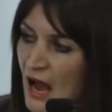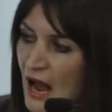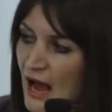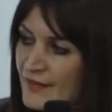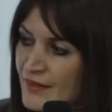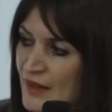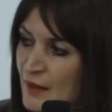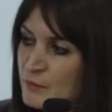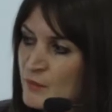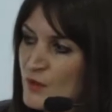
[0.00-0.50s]

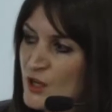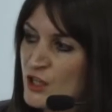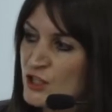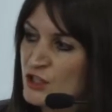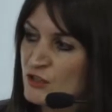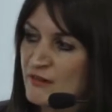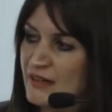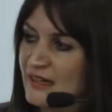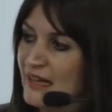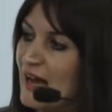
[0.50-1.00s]
And then
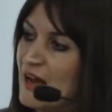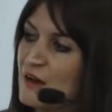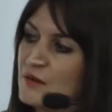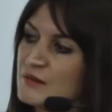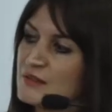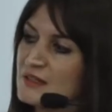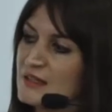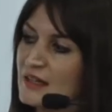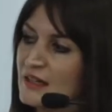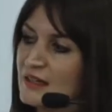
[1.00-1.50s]
merger
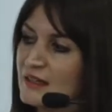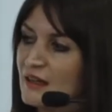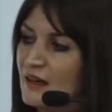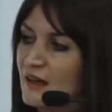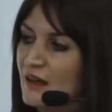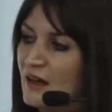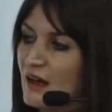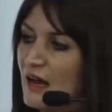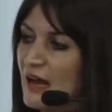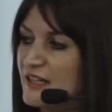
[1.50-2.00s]
accounting,
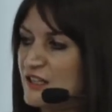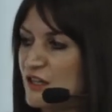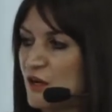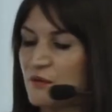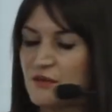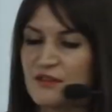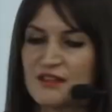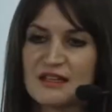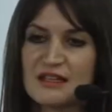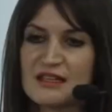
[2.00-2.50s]
I
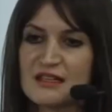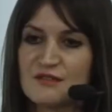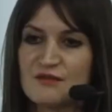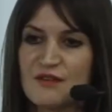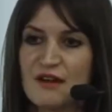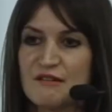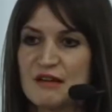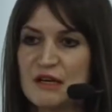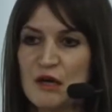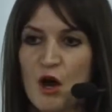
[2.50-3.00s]
don't think is
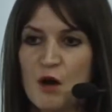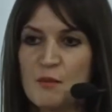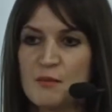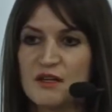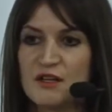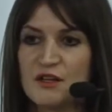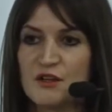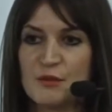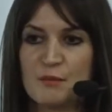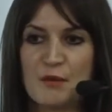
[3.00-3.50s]
very
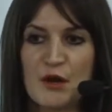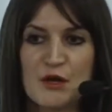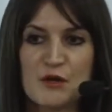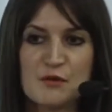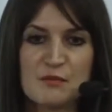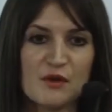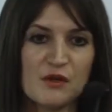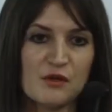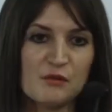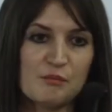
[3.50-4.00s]
common at the
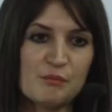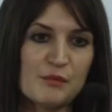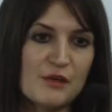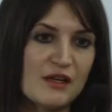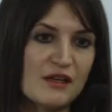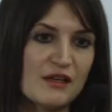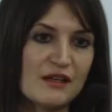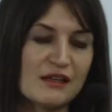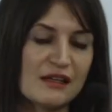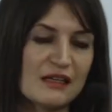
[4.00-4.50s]
moment,
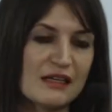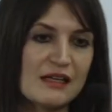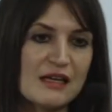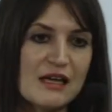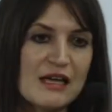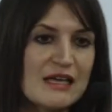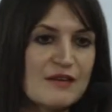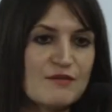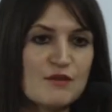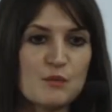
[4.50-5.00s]
but
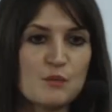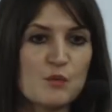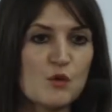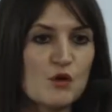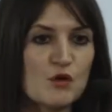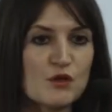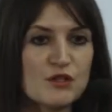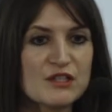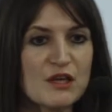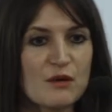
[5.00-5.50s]
even
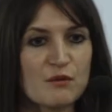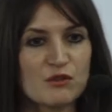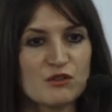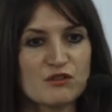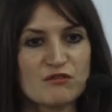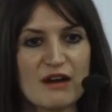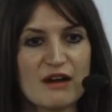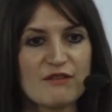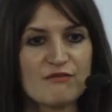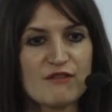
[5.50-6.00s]
more so
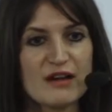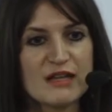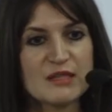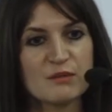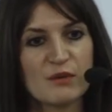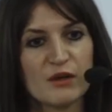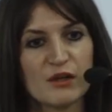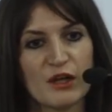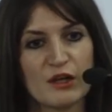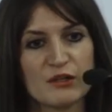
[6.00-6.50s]
under FRS
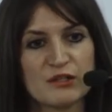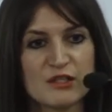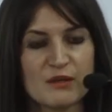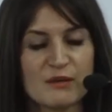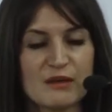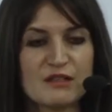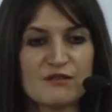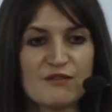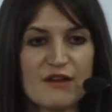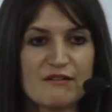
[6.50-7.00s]
102,
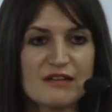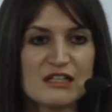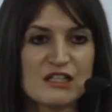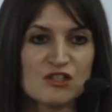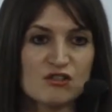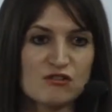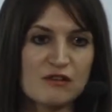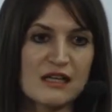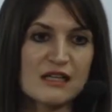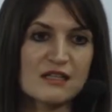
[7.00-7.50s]
it's very
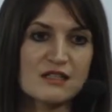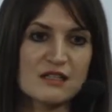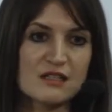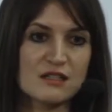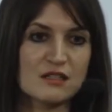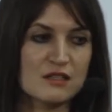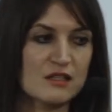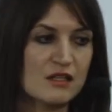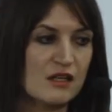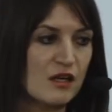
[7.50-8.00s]
strict
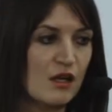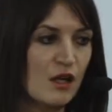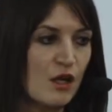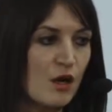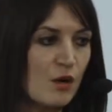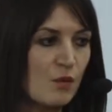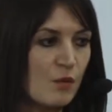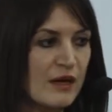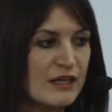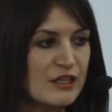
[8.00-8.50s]
as to
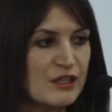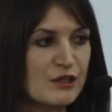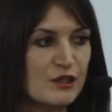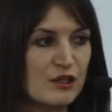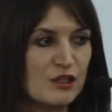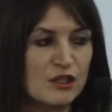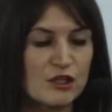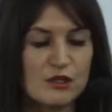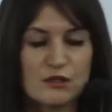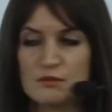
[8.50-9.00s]
when you
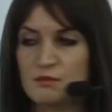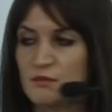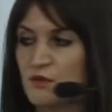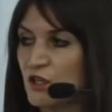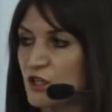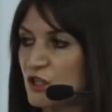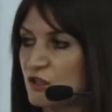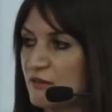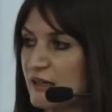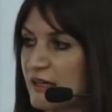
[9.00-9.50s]
can use
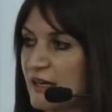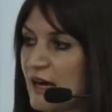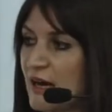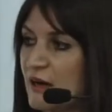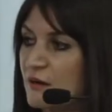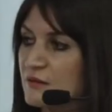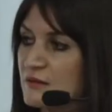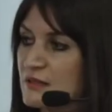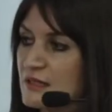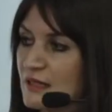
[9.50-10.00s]
merger
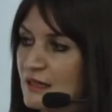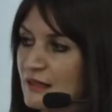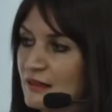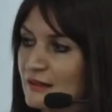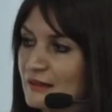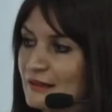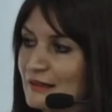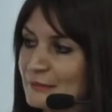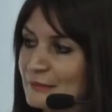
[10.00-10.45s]
accounting.